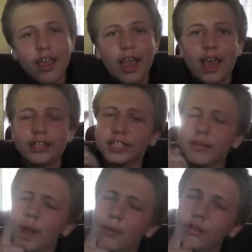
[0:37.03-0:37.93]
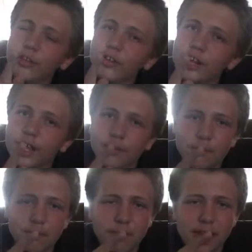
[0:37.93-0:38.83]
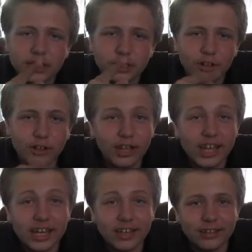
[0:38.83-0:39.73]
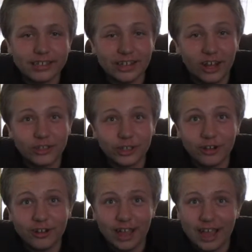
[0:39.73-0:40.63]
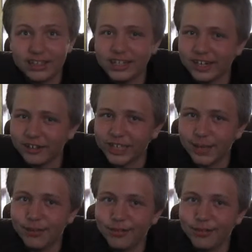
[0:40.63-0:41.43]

And tip number three, make sure the lady is not a jerk at the dinner table.